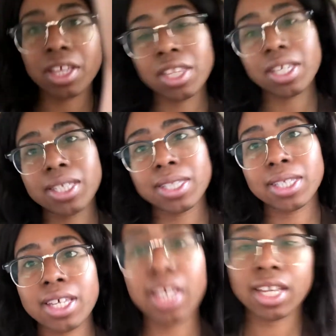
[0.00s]
in
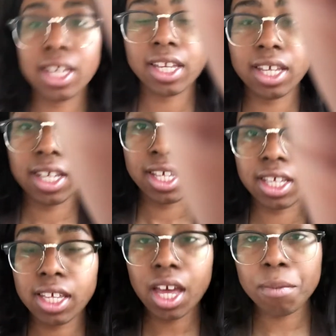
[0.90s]
this
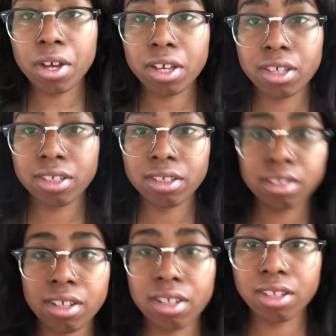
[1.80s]
camera.
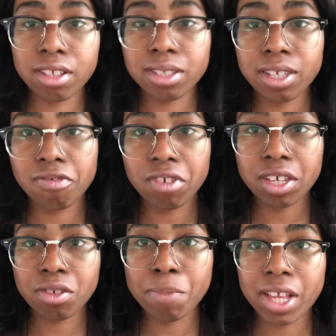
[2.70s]
Let's see if we
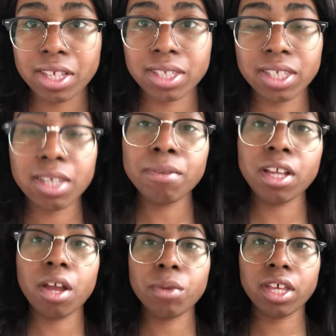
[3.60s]
can balance. Something
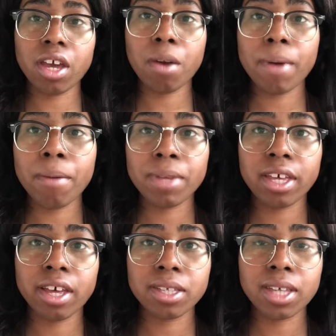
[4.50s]
that I really care about
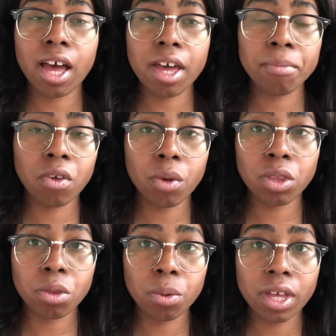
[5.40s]
because I'm
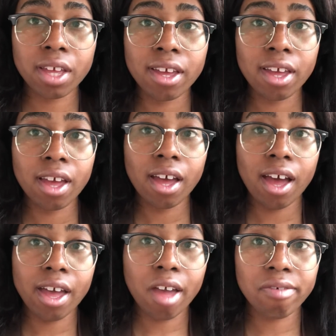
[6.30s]
going through it.
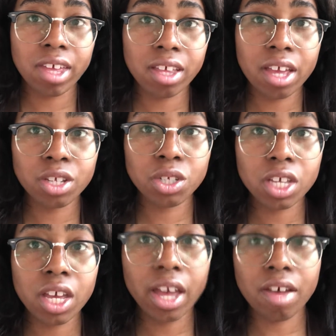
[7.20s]
I have
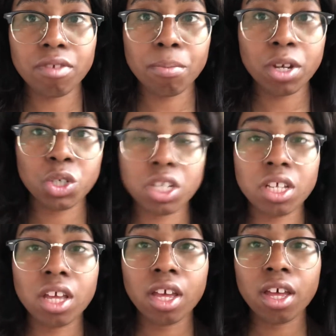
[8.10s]
ADHD, I have
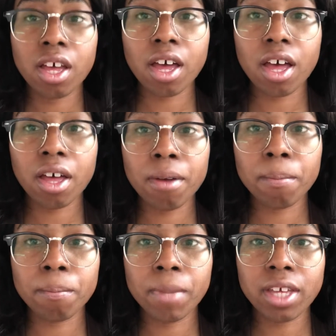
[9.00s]
depression,
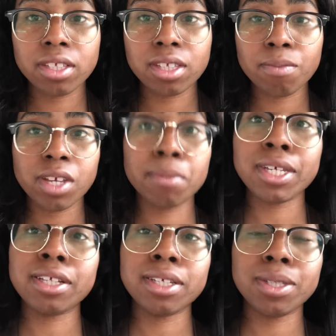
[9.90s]
and sometimes
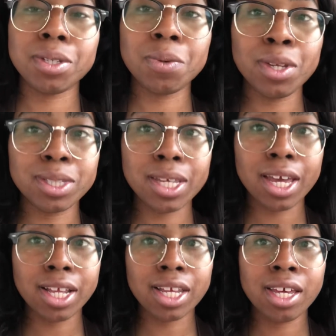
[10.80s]
that leads to
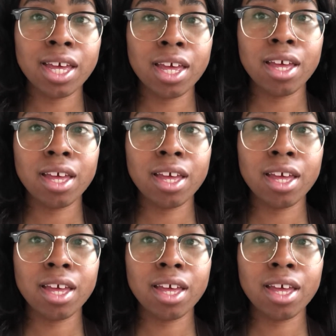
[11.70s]
anxiety.